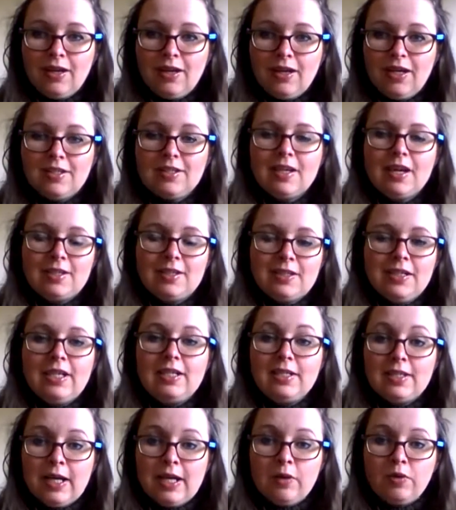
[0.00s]
as
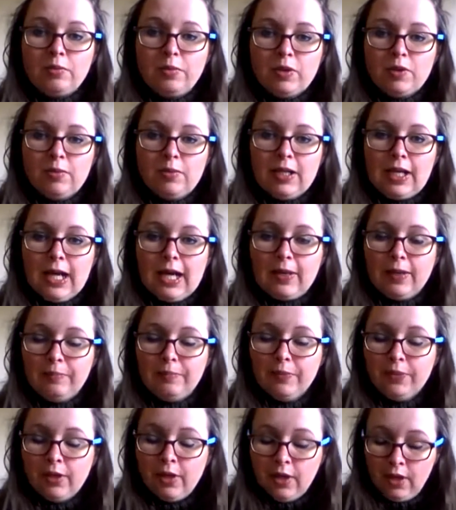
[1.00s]
neat as I would possibly like them,
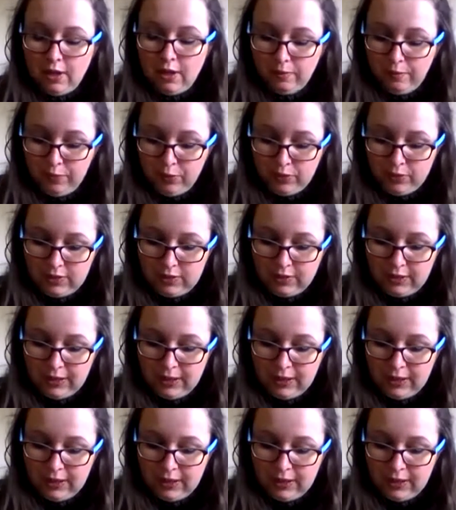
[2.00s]
but